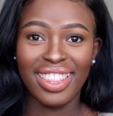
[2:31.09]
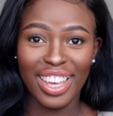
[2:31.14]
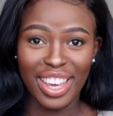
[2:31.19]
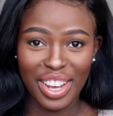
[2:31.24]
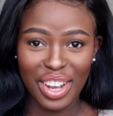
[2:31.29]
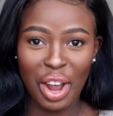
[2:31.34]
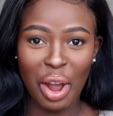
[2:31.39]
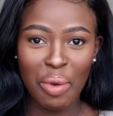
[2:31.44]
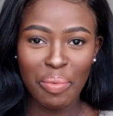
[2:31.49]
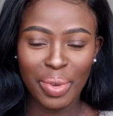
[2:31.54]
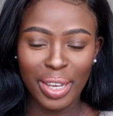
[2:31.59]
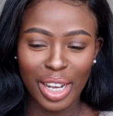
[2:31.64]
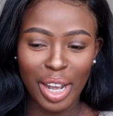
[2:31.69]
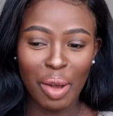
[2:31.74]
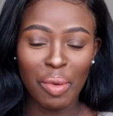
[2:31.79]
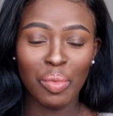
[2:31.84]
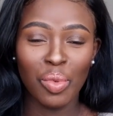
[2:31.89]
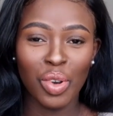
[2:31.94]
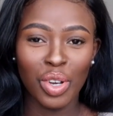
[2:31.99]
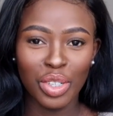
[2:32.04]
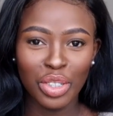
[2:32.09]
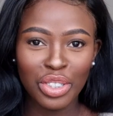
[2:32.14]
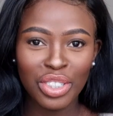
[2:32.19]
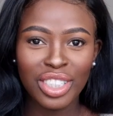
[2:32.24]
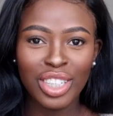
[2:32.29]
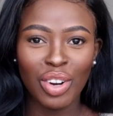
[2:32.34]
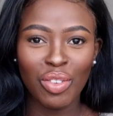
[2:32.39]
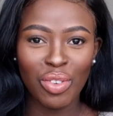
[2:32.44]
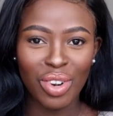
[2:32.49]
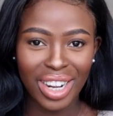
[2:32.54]
they're coming I'm going to
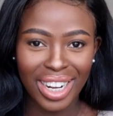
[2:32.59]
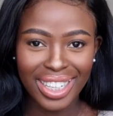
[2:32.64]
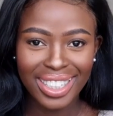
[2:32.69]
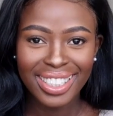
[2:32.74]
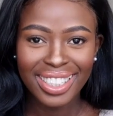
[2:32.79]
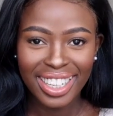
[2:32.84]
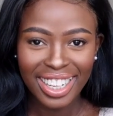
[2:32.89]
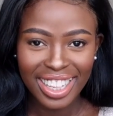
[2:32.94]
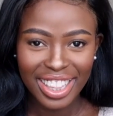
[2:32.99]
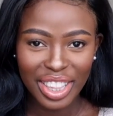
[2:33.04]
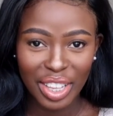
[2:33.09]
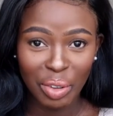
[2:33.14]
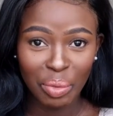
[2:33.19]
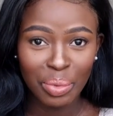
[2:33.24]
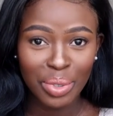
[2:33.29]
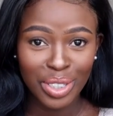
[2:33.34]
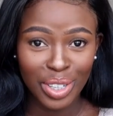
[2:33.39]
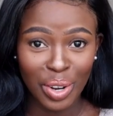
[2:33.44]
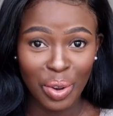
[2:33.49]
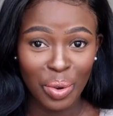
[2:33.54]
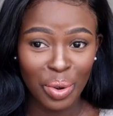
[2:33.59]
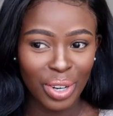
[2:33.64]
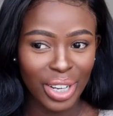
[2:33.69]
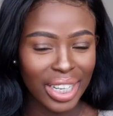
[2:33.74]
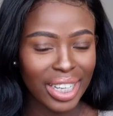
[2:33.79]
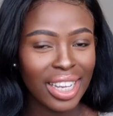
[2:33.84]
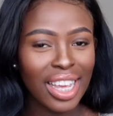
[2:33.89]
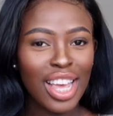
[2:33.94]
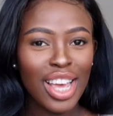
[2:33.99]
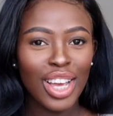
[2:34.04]
start releasing them
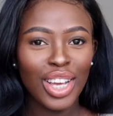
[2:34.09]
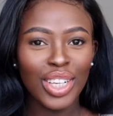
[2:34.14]
slowly